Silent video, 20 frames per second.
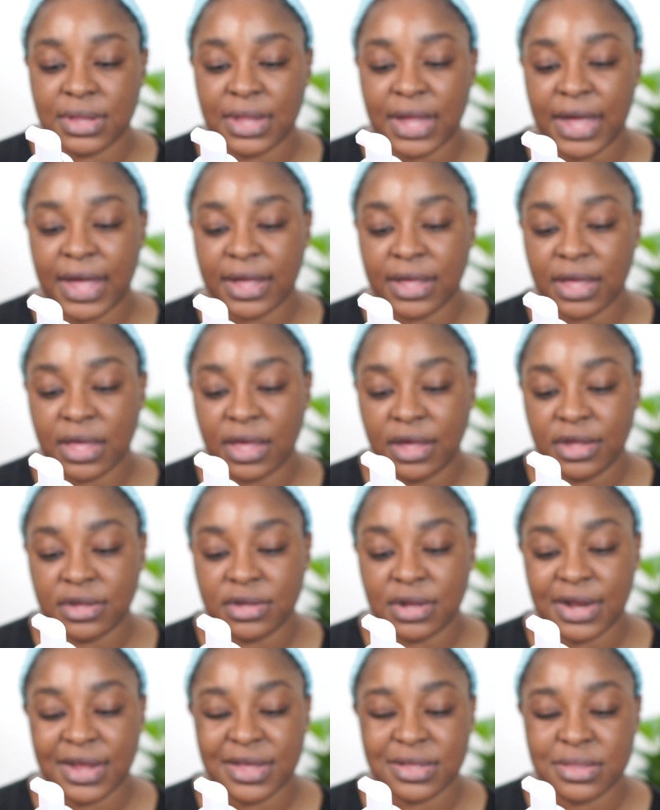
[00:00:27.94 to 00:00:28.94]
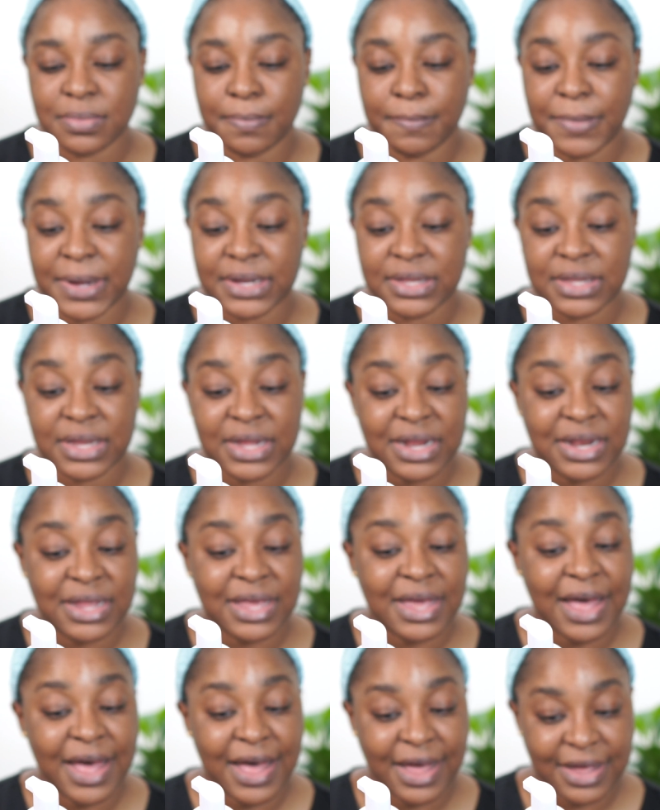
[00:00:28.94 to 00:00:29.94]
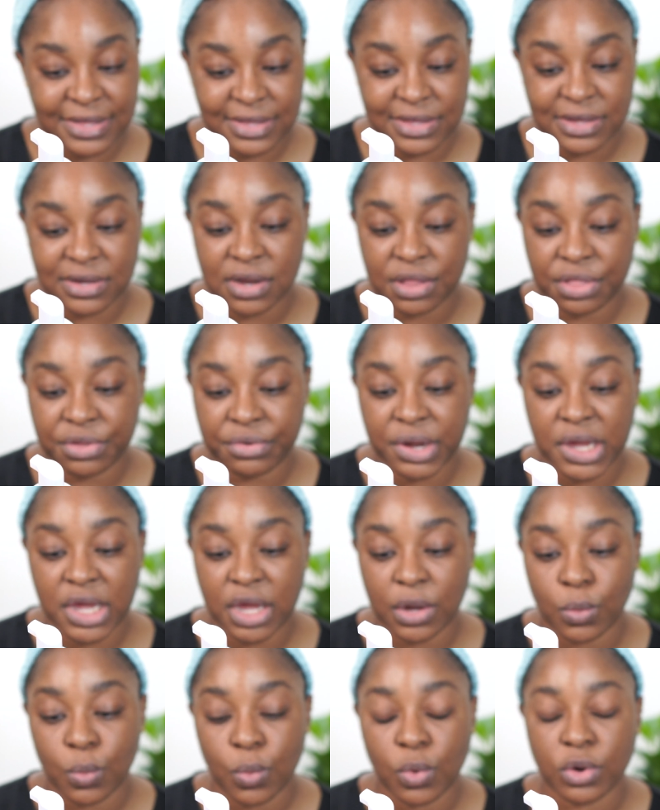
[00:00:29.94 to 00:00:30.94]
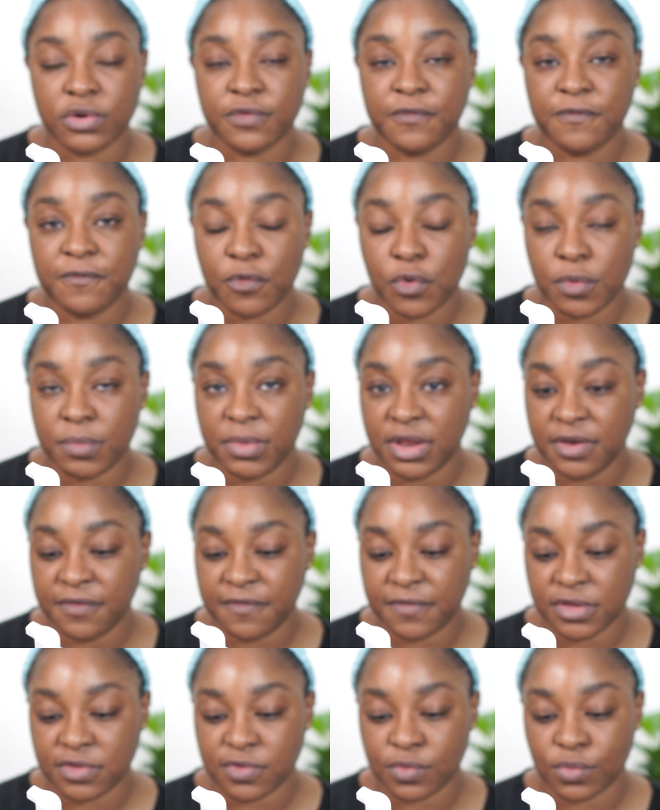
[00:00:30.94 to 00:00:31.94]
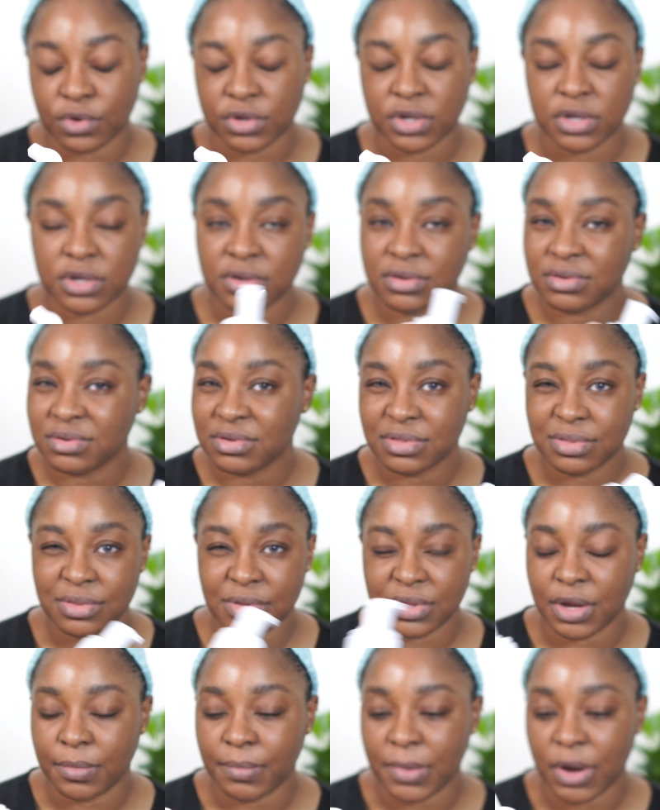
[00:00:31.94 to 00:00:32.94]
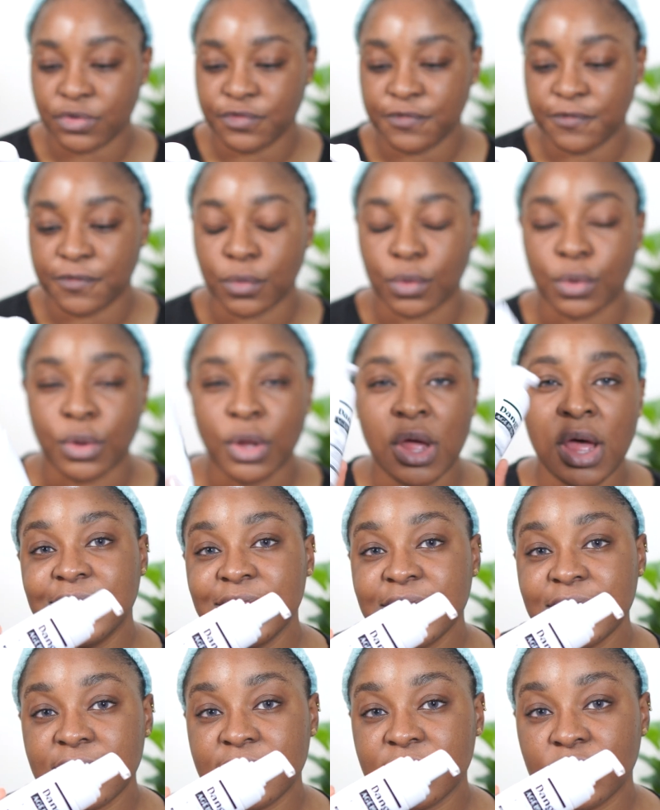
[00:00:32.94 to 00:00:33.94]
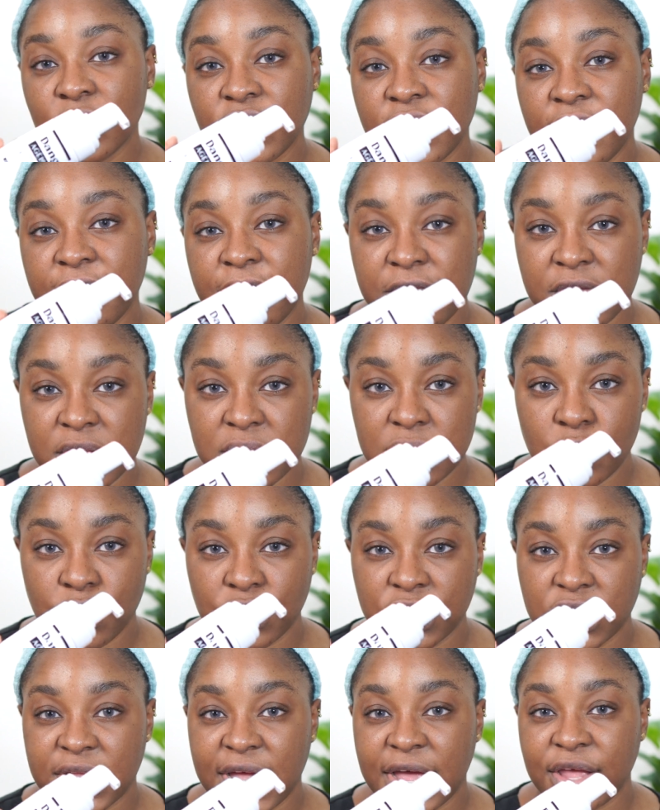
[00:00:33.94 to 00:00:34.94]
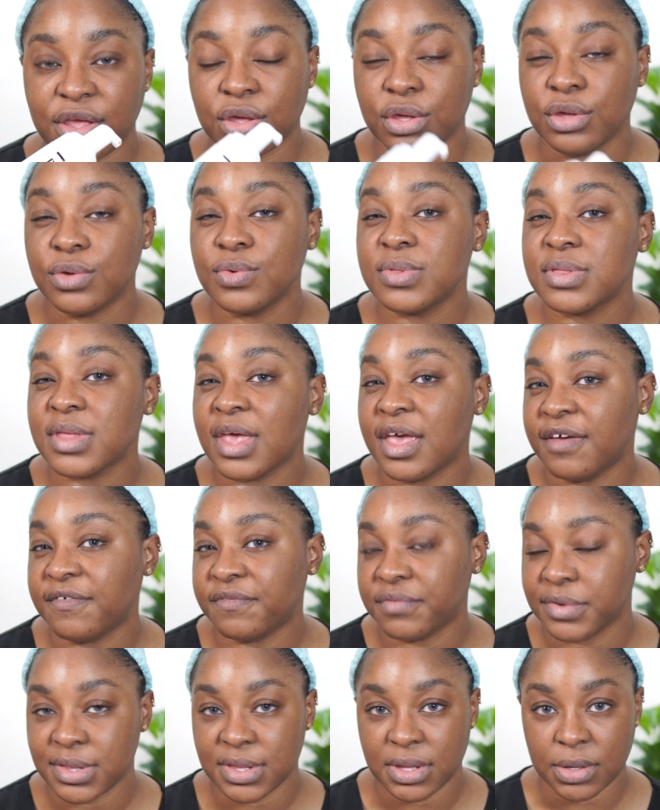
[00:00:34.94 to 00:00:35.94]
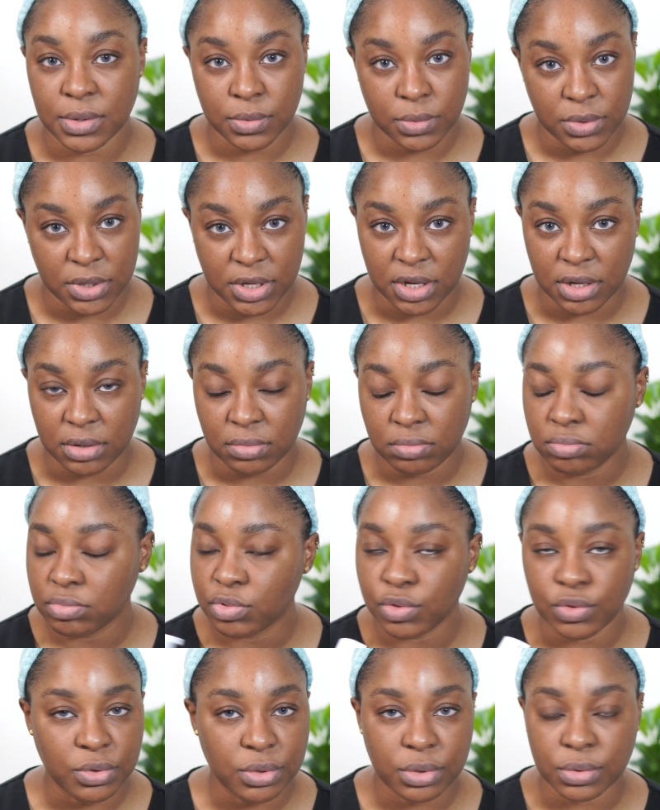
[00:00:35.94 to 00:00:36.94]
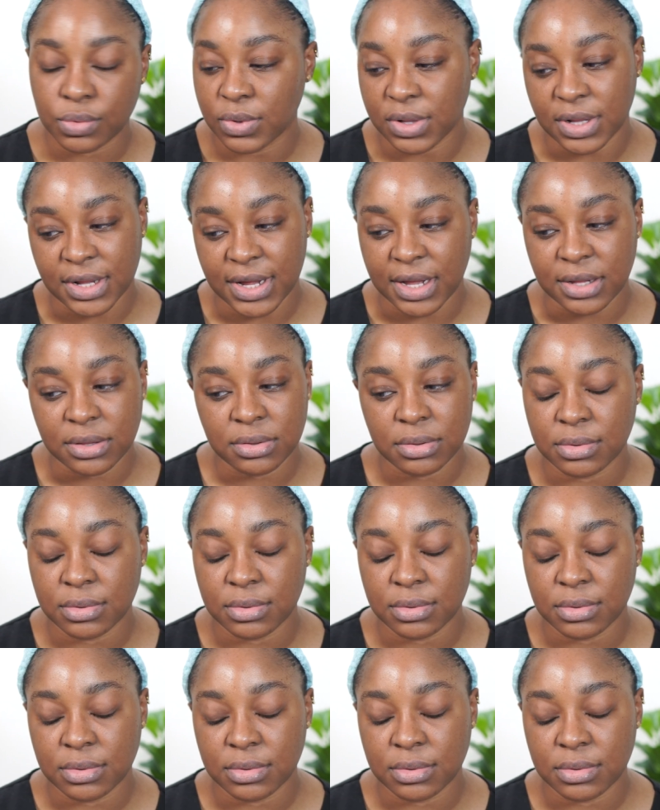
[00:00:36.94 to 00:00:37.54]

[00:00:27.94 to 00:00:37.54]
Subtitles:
Dang Ageless Mandelic Acid 3-in-1 Foaming Face Wash. Such a mouthful. This is not a face wash that you use every single day. Don't do that.